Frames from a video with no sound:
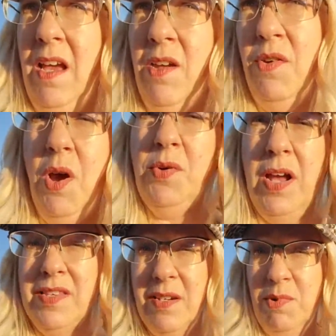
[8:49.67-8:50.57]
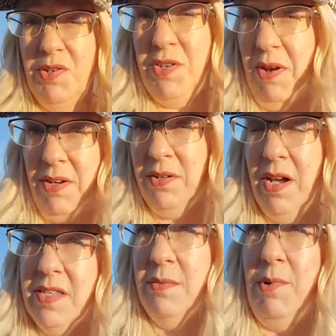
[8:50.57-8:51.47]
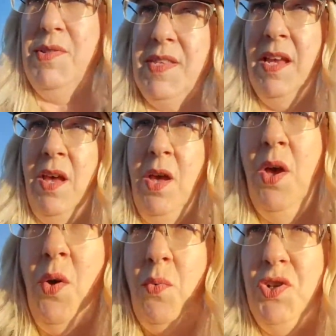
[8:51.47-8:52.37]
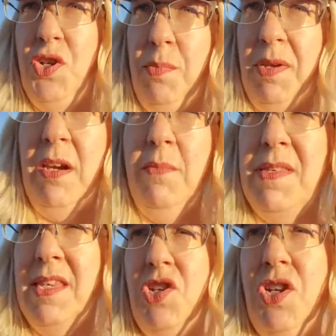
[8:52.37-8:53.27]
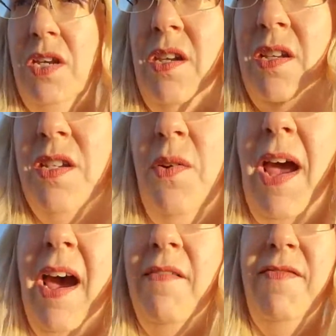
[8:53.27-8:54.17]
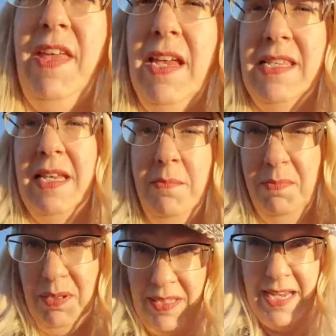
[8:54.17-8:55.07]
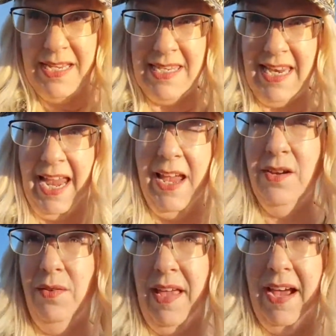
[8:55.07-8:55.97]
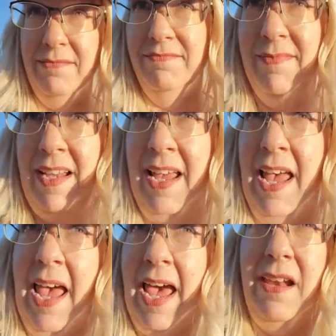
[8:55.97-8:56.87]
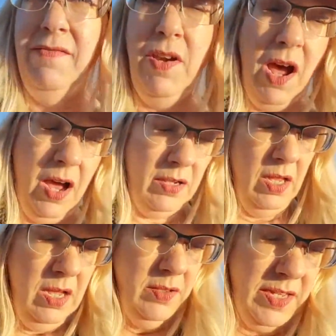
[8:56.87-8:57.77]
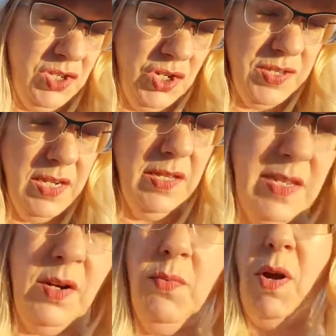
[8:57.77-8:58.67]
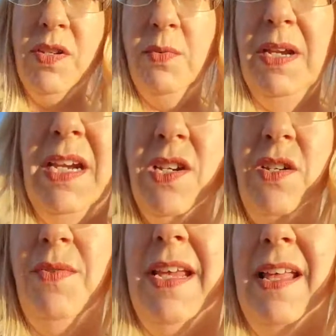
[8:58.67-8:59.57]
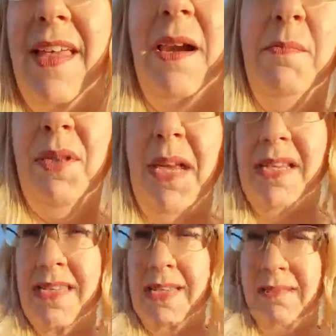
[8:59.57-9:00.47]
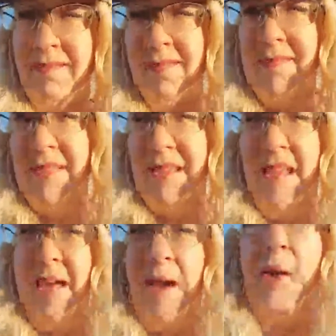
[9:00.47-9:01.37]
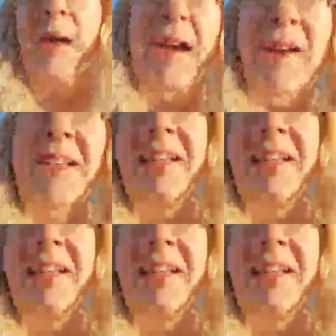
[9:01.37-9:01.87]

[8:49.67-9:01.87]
no customers to 100 customers, would you be in a position to have things in place to handle that? And if not, let's just consider, what do we need to do to get that in place?